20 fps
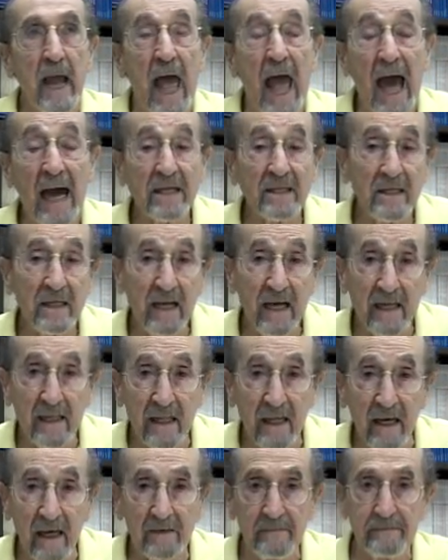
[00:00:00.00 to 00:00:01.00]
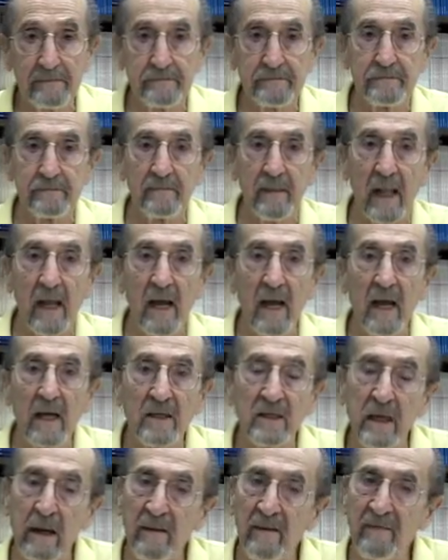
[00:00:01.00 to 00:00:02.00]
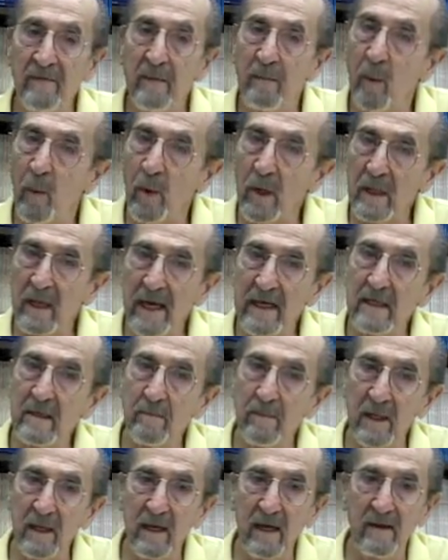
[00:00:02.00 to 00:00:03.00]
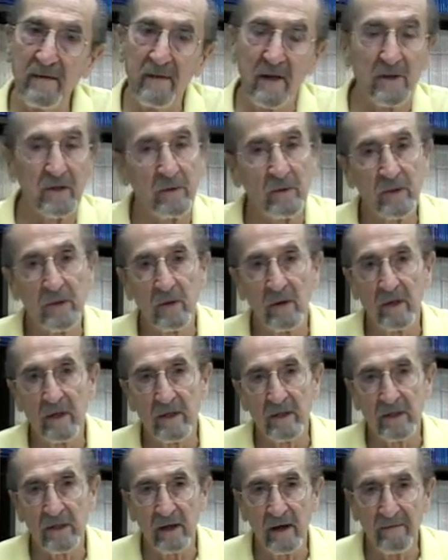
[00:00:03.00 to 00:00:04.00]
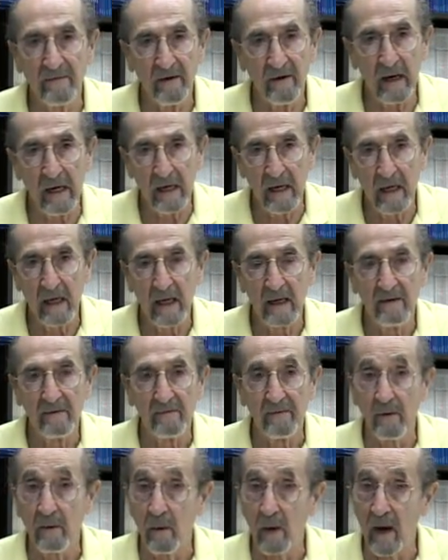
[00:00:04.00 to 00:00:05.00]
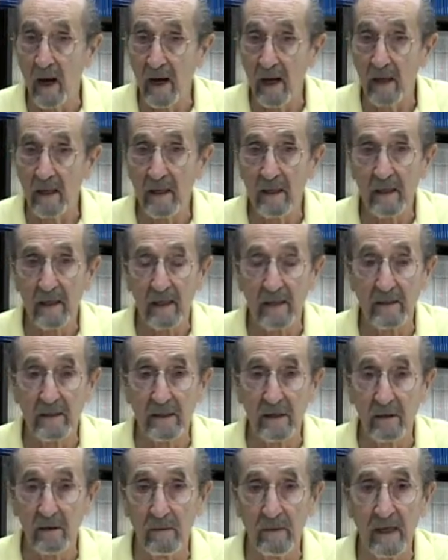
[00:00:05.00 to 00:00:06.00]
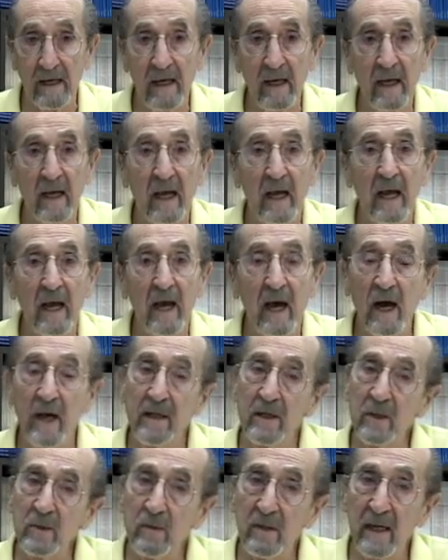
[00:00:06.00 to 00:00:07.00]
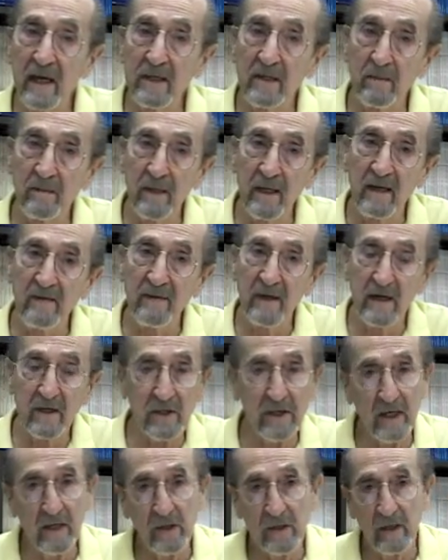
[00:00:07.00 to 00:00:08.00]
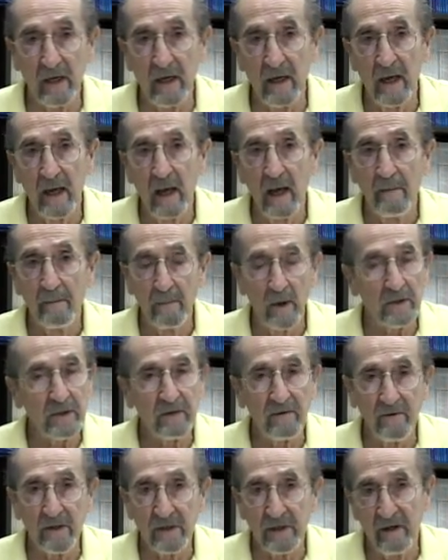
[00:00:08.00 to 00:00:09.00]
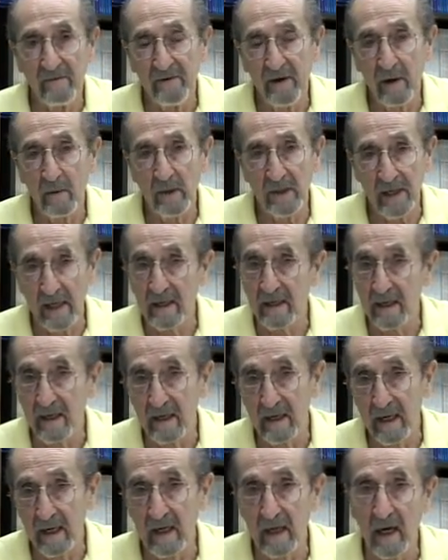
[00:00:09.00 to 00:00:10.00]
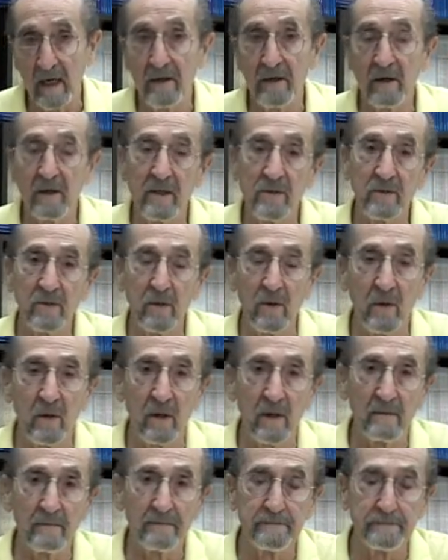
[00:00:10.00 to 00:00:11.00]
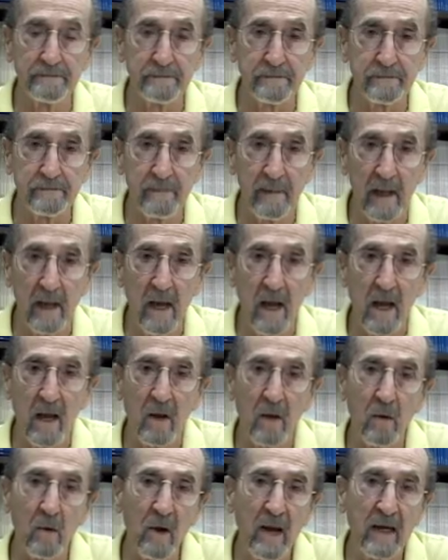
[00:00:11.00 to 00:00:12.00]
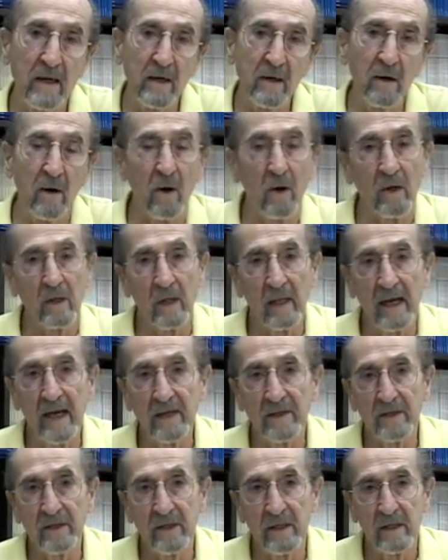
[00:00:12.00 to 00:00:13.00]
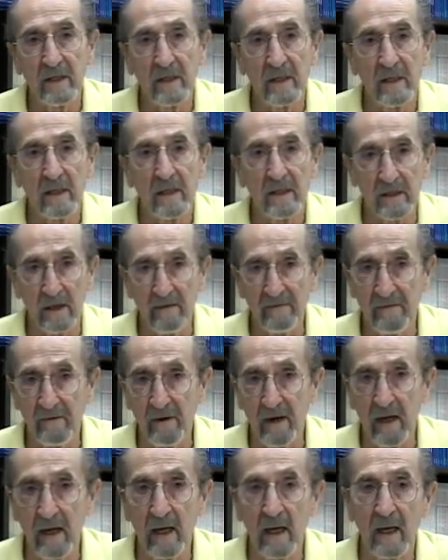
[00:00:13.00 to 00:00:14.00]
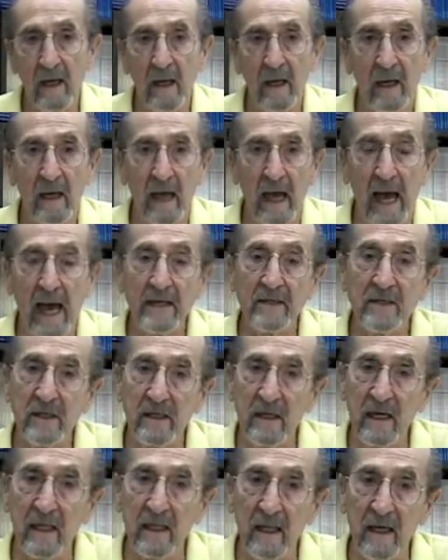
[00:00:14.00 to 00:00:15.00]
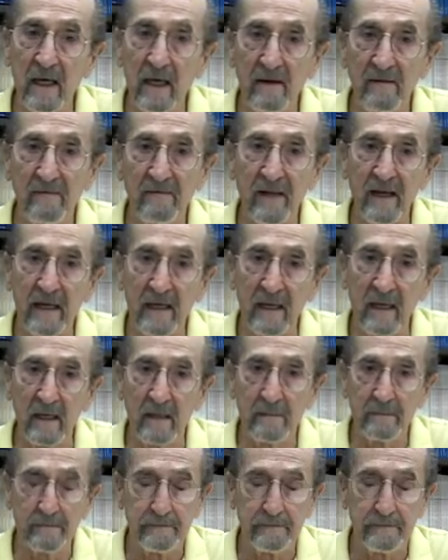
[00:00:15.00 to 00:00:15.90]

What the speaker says: Accidentally. Some of them were led to believe that she was going to suffer for a while, considerably. Others were led to believe that essentially most of her suffering was ended and under control. Greater or less suffering accidentally inflicted.